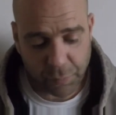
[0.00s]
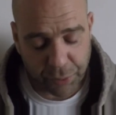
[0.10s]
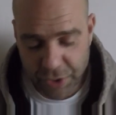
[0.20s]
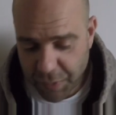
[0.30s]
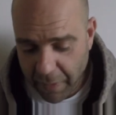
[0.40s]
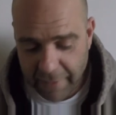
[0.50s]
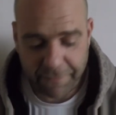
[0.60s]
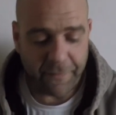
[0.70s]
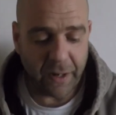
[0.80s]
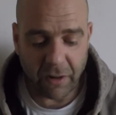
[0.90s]
push my
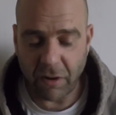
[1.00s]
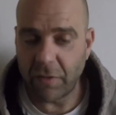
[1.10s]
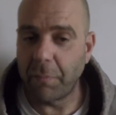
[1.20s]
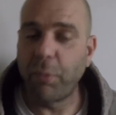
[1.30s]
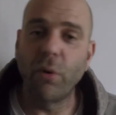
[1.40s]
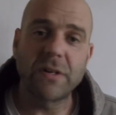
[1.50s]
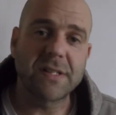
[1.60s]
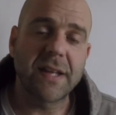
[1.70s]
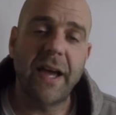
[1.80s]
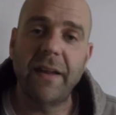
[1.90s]
finger on the port
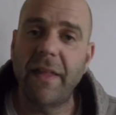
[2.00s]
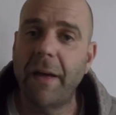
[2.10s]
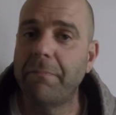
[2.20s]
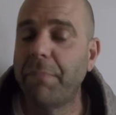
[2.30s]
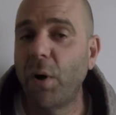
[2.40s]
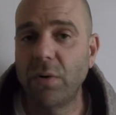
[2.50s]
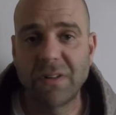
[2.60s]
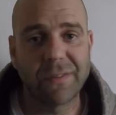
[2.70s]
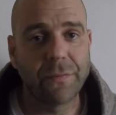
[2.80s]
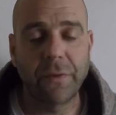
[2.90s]
side of that boat and
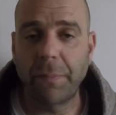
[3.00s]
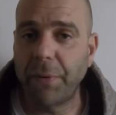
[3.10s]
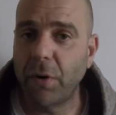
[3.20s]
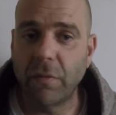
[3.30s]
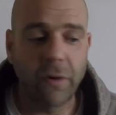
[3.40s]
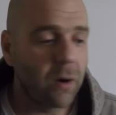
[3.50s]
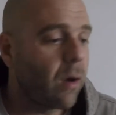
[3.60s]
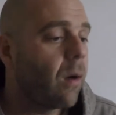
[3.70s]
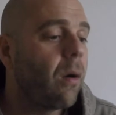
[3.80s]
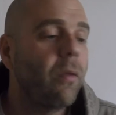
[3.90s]
just flip it over, and
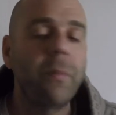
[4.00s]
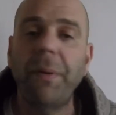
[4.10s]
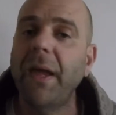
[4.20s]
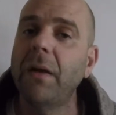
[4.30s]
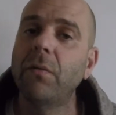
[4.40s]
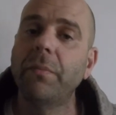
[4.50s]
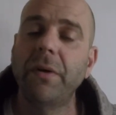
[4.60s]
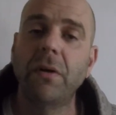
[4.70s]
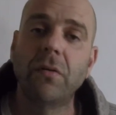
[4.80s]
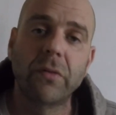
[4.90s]
all the pain will
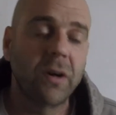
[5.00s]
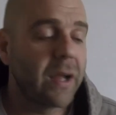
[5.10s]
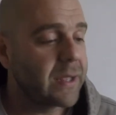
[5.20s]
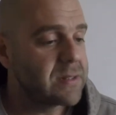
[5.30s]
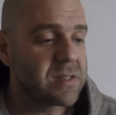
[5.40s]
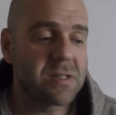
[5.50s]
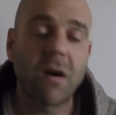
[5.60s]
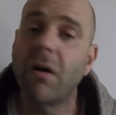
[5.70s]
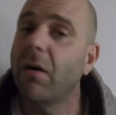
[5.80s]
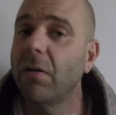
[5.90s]
be over, and I can
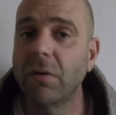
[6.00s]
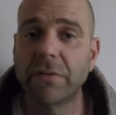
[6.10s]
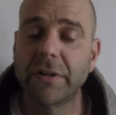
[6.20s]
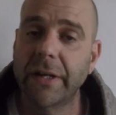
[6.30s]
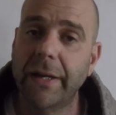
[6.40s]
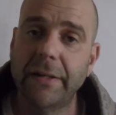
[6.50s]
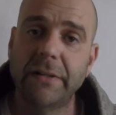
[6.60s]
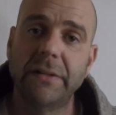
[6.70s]
start all over again.